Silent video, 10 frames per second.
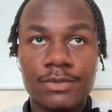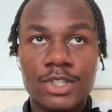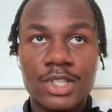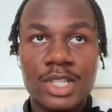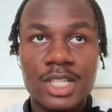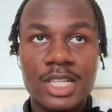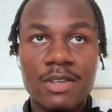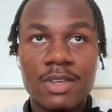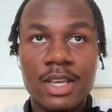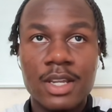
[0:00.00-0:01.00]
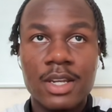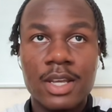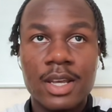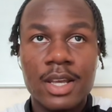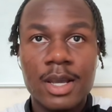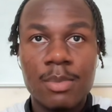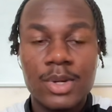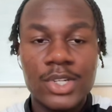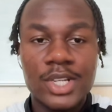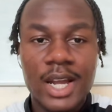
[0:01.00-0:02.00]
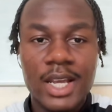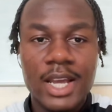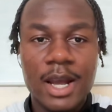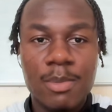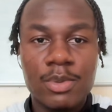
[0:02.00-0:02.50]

just to see if he can bridge that gap,